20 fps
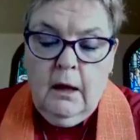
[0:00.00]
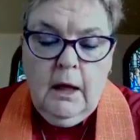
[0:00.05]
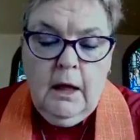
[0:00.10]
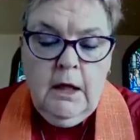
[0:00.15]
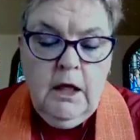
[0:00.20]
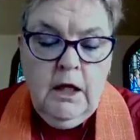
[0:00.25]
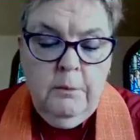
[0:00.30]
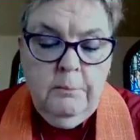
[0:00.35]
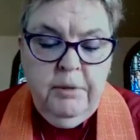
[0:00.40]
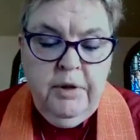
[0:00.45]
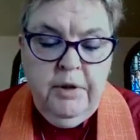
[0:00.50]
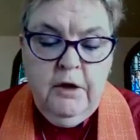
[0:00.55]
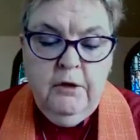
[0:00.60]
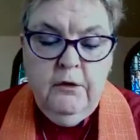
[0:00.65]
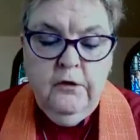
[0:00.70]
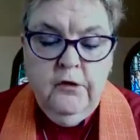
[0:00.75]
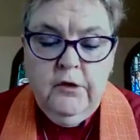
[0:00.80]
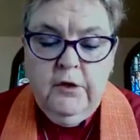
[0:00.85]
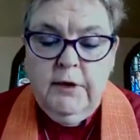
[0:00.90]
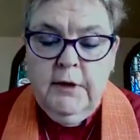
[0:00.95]
And he
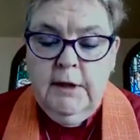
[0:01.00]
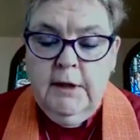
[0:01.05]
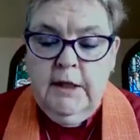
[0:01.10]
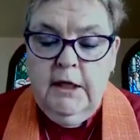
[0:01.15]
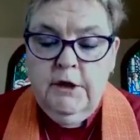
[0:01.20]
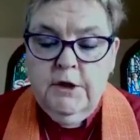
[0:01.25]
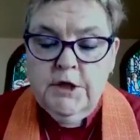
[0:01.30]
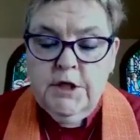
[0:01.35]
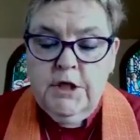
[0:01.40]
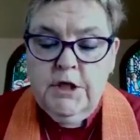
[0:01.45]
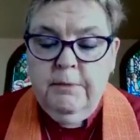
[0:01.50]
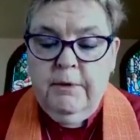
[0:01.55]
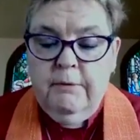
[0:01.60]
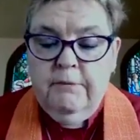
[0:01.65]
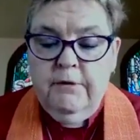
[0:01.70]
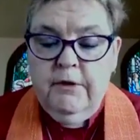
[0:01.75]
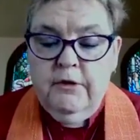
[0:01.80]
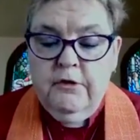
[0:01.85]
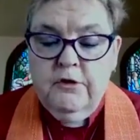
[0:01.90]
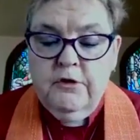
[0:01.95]
appeals to the leadership
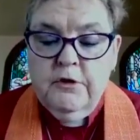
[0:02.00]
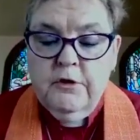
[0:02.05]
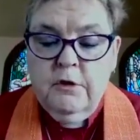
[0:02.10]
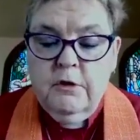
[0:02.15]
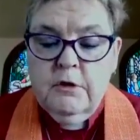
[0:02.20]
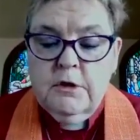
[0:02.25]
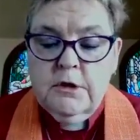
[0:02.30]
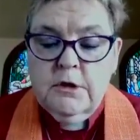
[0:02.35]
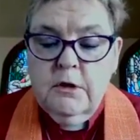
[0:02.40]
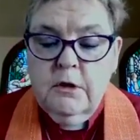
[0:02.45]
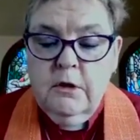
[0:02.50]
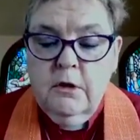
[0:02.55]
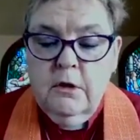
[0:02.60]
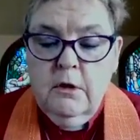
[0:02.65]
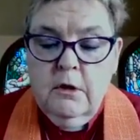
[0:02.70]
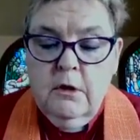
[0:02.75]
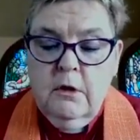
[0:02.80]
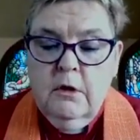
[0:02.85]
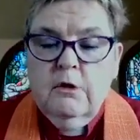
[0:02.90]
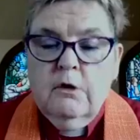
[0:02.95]
of this church
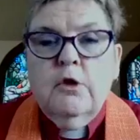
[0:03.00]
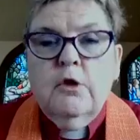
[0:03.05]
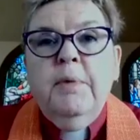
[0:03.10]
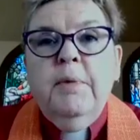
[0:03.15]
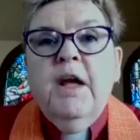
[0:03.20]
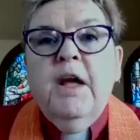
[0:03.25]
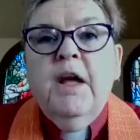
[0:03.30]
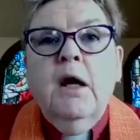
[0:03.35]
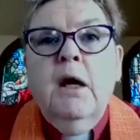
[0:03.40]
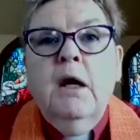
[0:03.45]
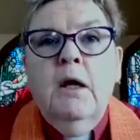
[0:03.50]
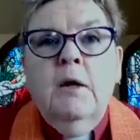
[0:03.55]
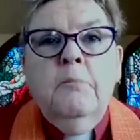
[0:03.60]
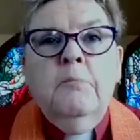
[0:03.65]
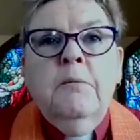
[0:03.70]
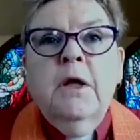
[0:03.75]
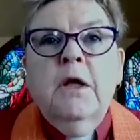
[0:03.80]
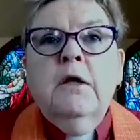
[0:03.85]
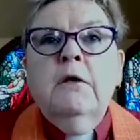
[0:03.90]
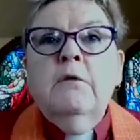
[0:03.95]
to
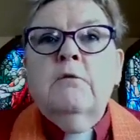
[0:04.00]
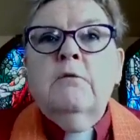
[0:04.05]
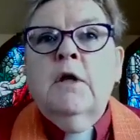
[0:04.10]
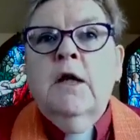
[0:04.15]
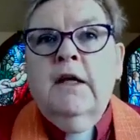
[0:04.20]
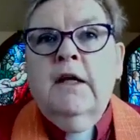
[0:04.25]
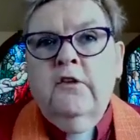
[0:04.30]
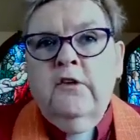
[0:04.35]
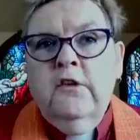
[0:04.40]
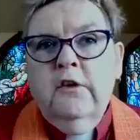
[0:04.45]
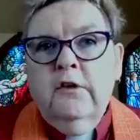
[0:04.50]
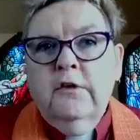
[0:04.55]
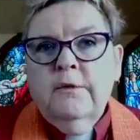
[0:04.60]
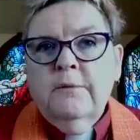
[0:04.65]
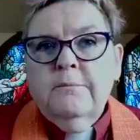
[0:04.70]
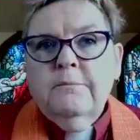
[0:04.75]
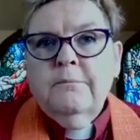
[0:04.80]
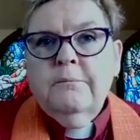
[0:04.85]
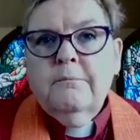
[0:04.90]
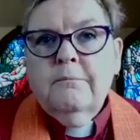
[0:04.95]
become united.
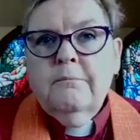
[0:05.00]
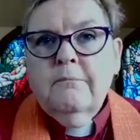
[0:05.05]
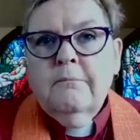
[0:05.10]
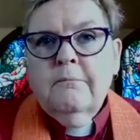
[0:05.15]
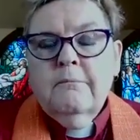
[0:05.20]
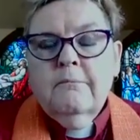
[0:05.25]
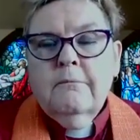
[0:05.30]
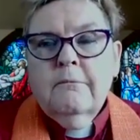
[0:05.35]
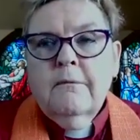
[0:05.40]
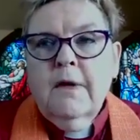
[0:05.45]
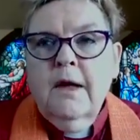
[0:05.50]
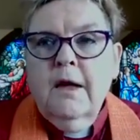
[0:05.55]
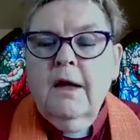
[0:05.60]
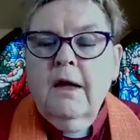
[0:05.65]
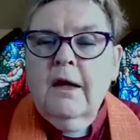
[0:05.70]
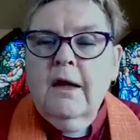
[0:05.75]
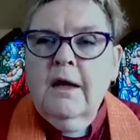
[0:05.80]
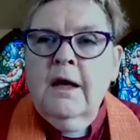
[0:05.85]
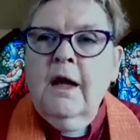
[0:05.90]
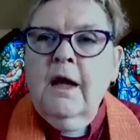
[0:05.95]

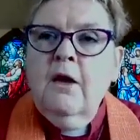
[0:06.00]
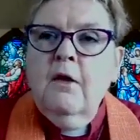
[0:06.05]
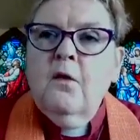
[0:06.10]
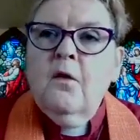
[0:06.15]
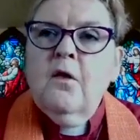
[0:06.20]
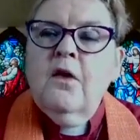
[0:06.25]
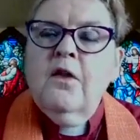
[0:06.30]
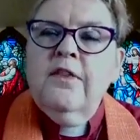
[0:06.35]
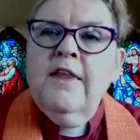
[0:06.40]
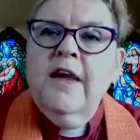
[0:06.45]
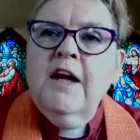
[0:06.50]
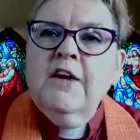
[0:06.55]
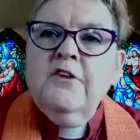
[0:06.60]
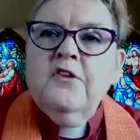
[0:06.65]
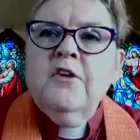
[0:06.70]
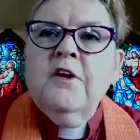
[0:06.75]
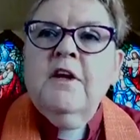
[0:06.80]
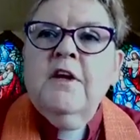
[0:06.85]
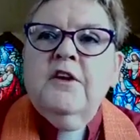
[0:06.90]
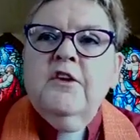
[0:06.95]
Now,
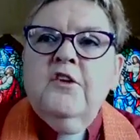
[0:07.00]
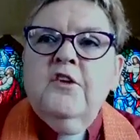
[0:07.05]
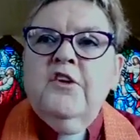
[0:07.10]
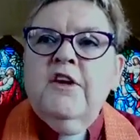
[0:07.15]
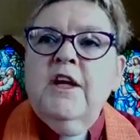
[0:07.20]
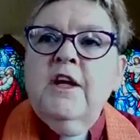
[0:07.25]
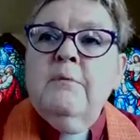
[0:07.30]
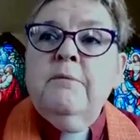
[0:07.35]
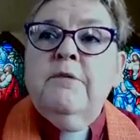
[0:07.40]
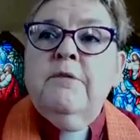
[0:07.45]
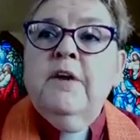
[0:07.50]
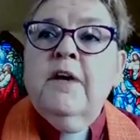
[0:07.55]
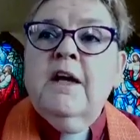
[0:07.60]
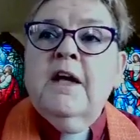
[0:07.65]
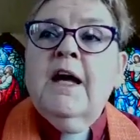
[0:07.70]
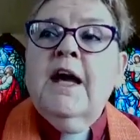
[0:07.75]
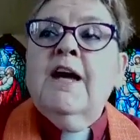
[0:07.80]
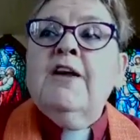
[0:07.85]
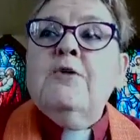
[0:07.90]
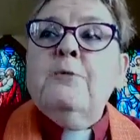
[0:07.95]
that's not the same
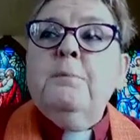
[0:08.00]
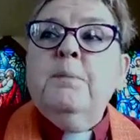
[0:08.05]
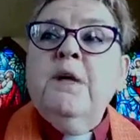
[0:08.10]
thing as